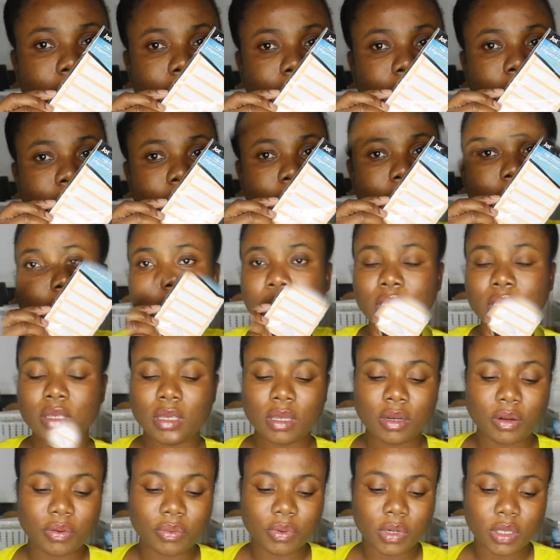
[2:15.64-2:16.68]
So I'm just
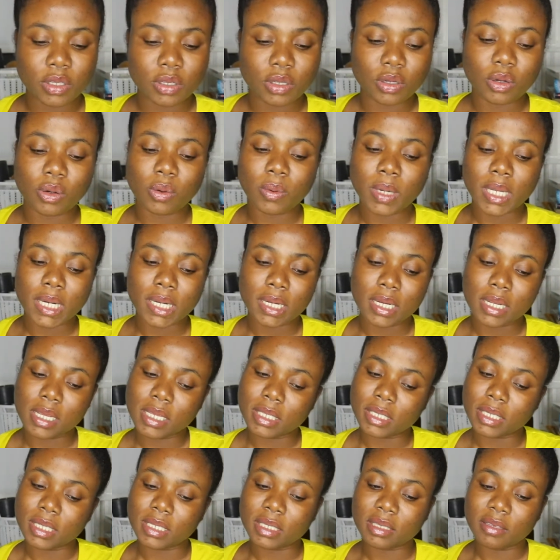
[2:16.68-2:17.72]
going to read to you what it
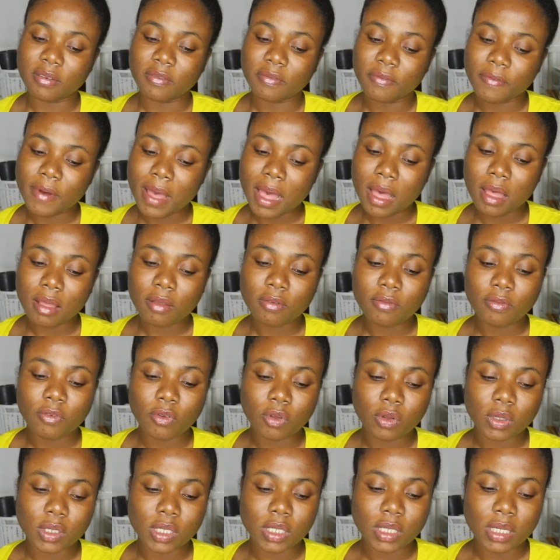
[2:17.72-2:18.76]
is. It's a file
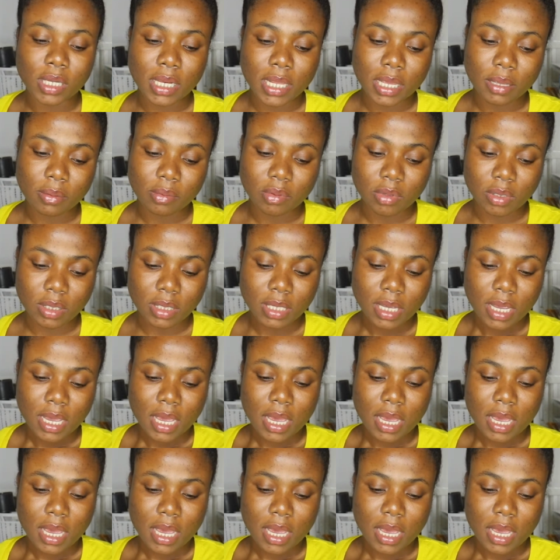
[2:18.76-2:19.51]
folder labels,